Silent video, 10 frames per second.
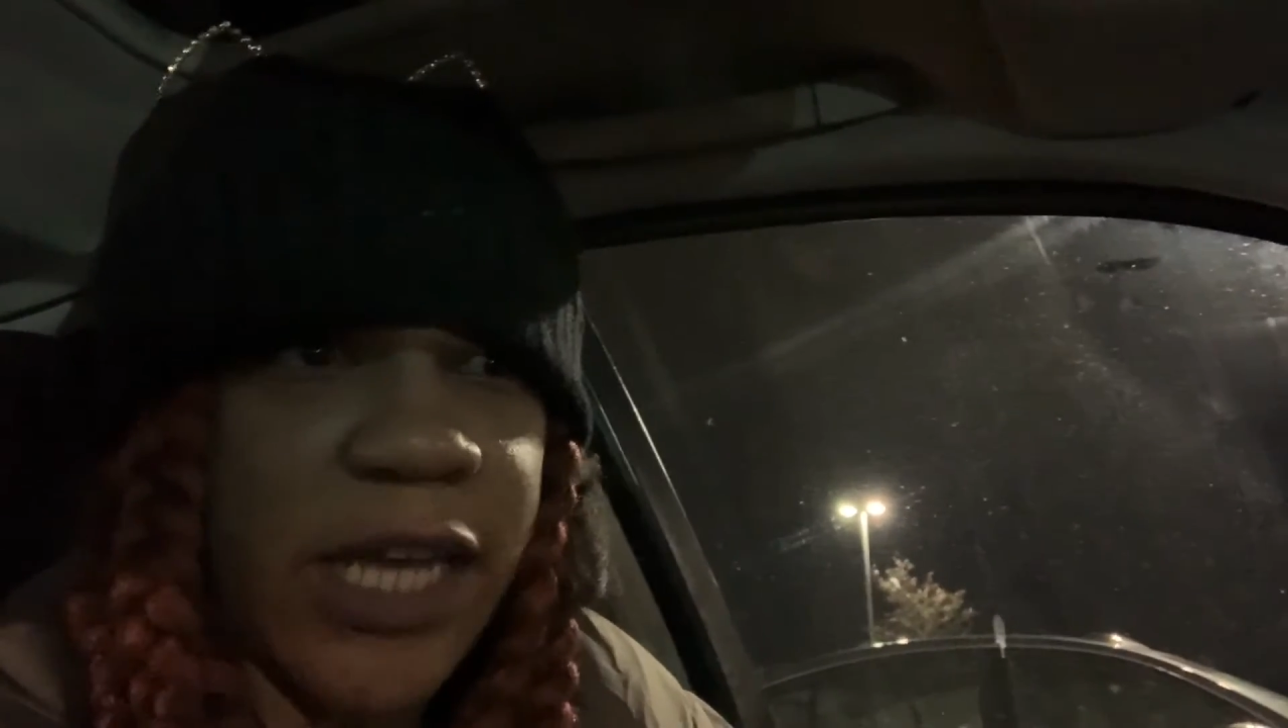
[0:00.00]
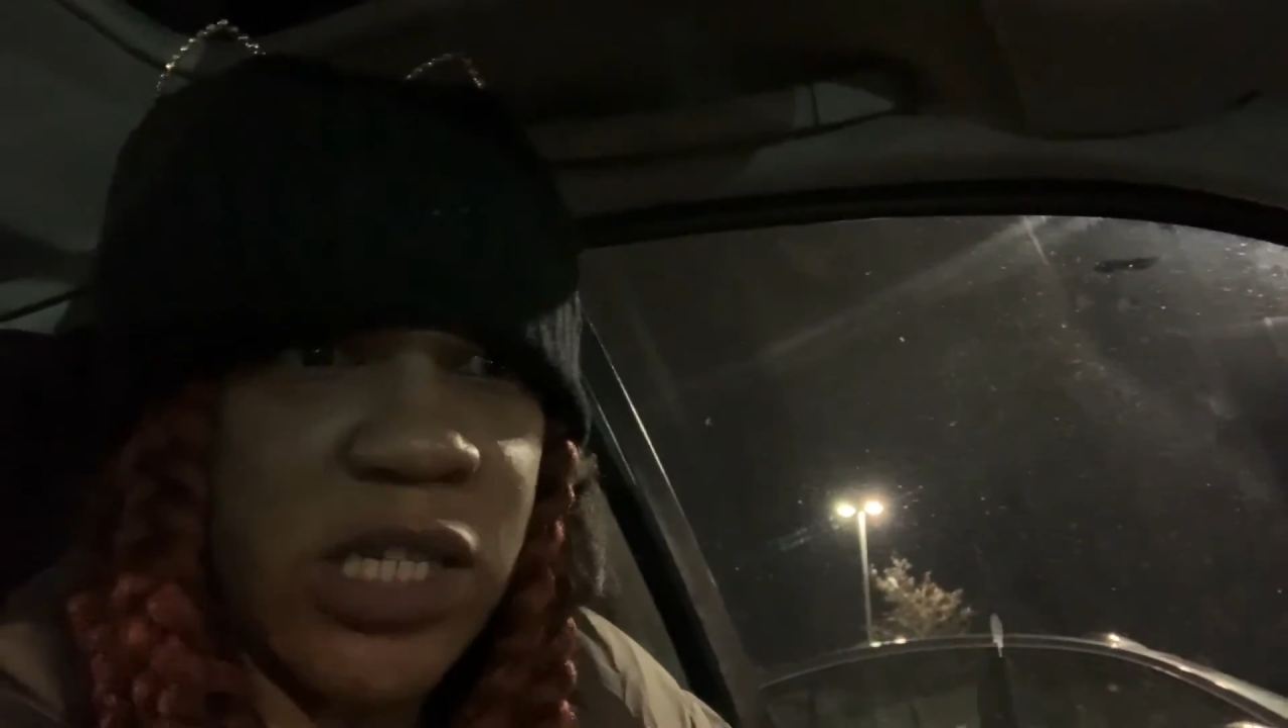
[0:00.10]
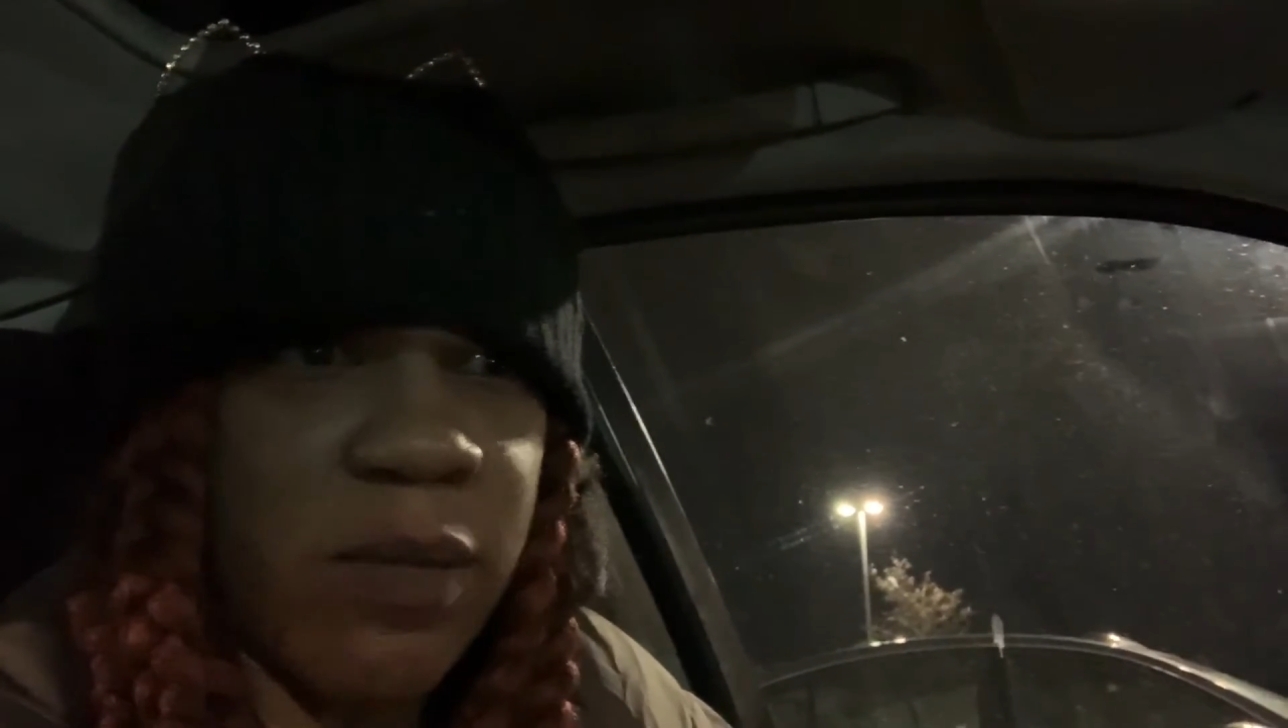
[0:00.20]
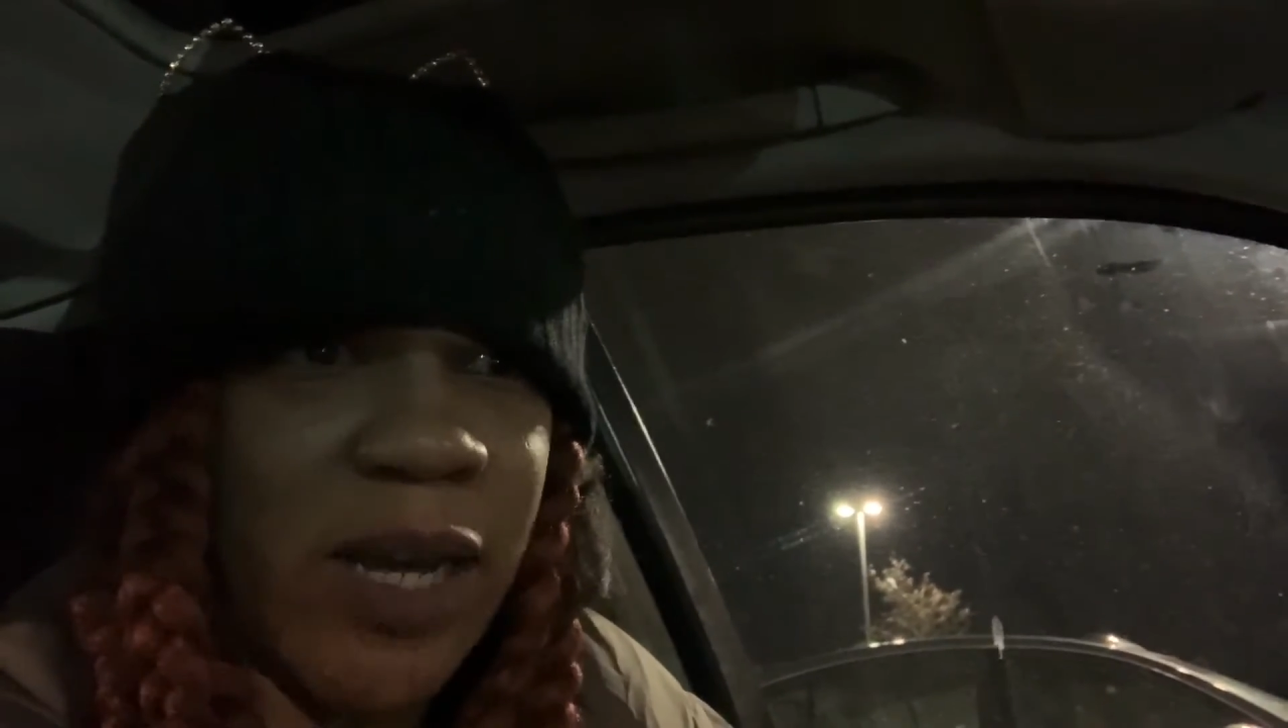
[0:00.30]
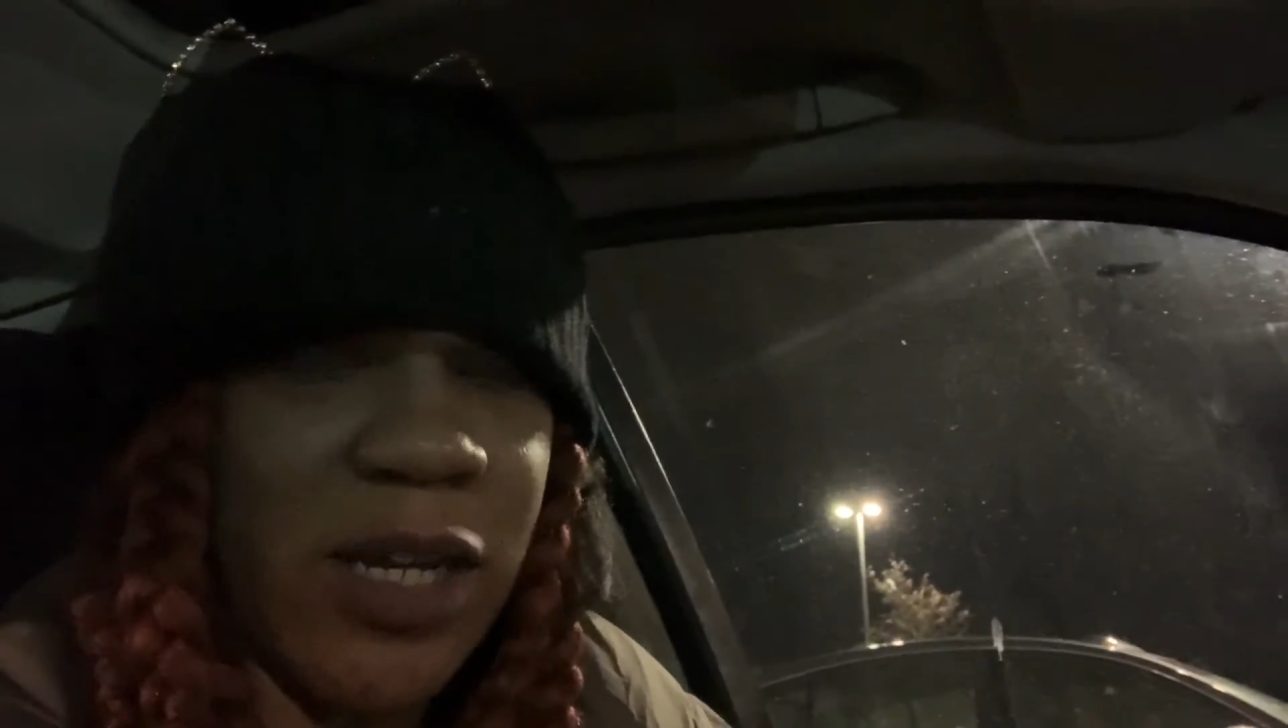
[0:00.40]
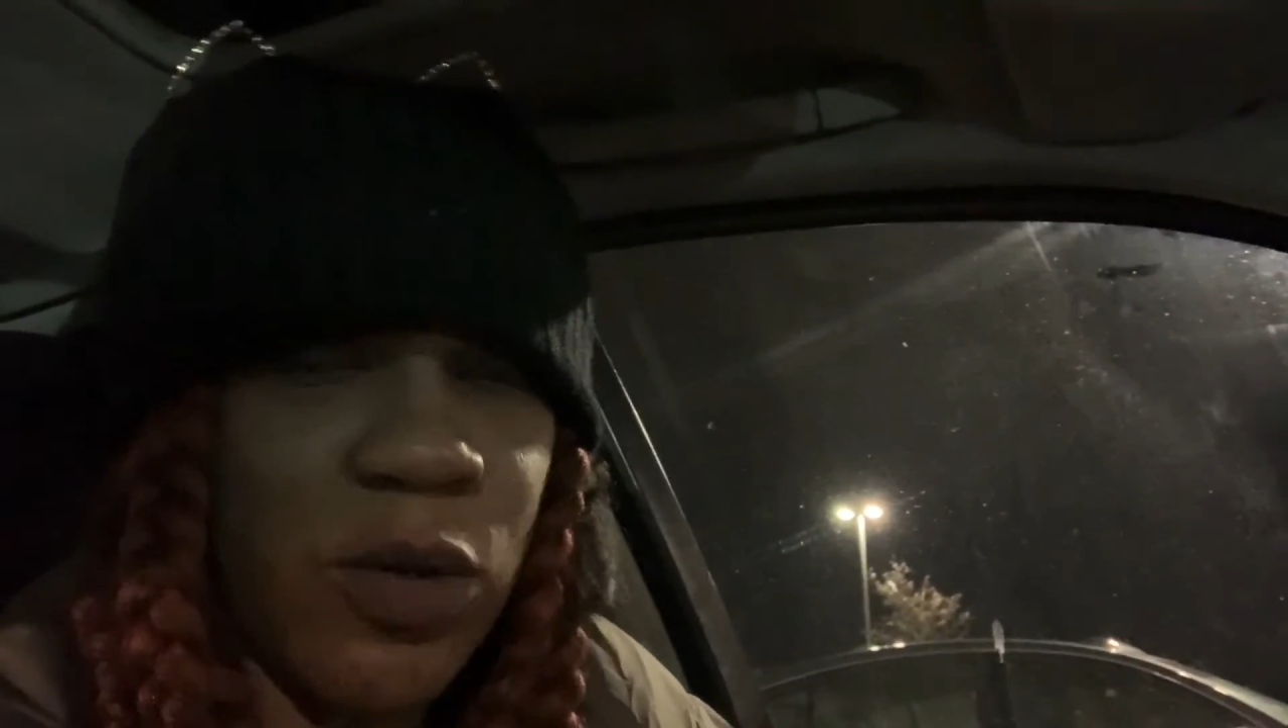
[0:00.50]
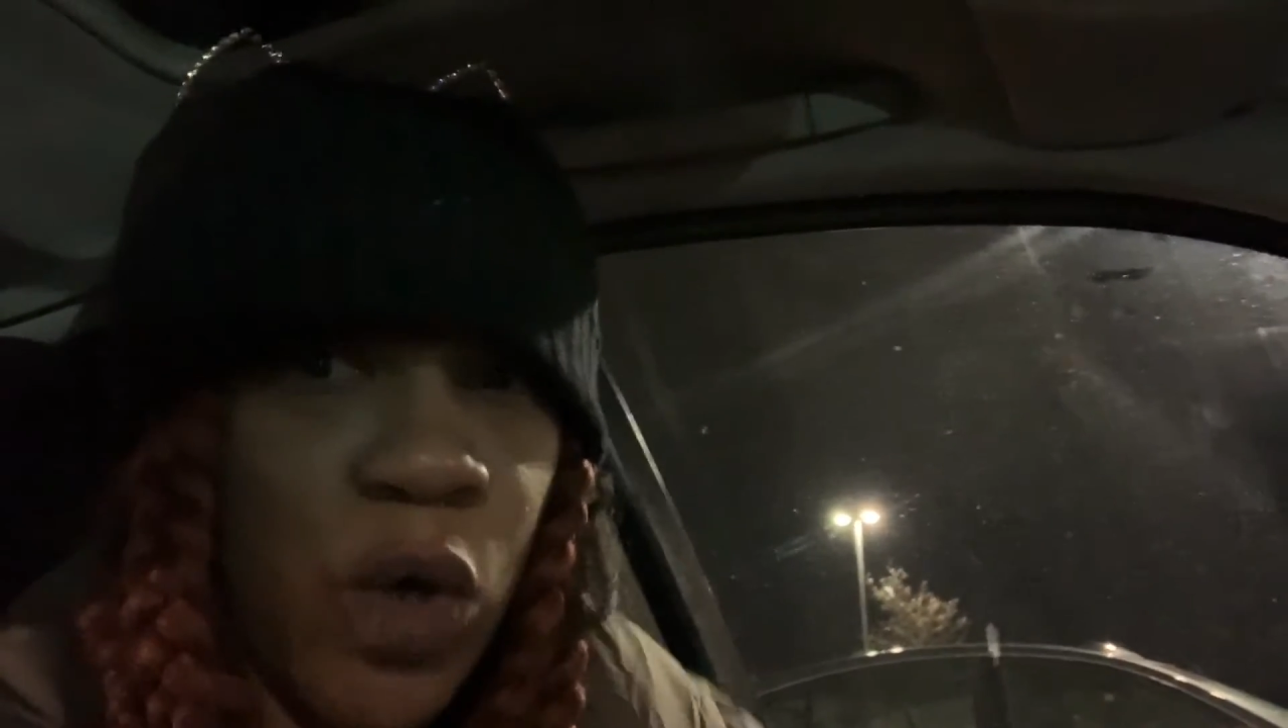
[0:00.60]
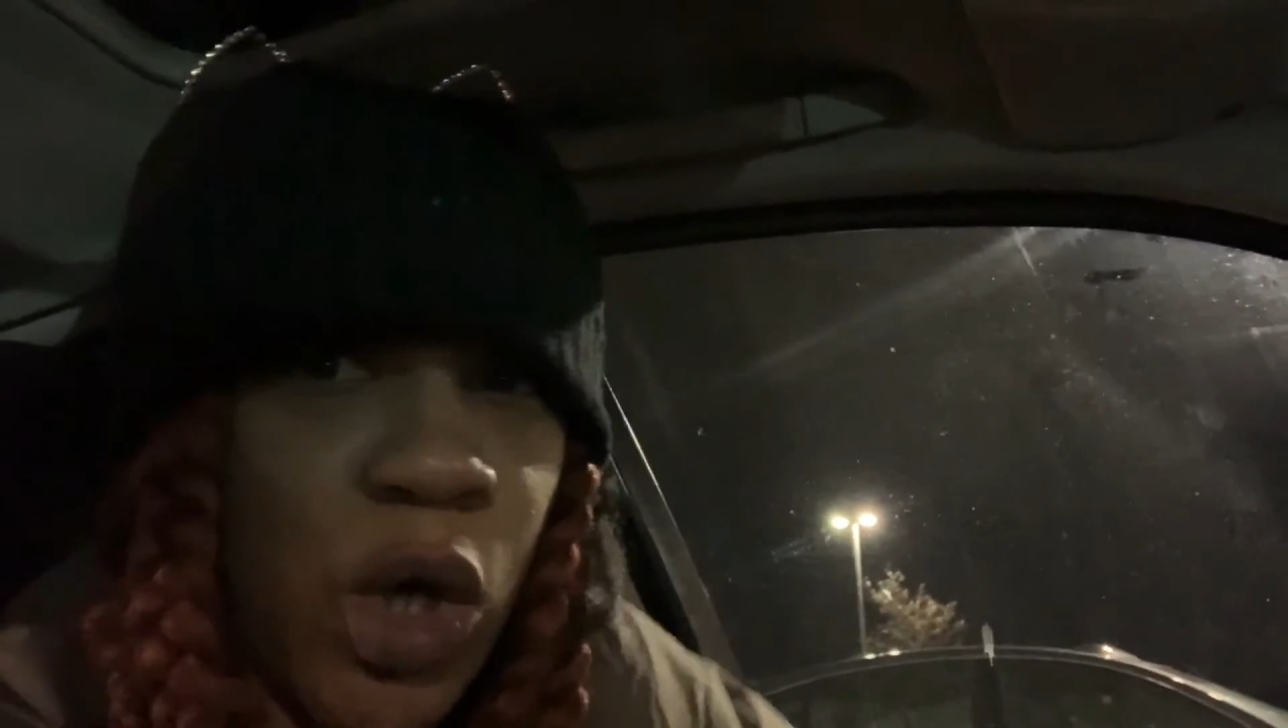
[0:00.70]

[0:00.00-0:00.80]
somebody,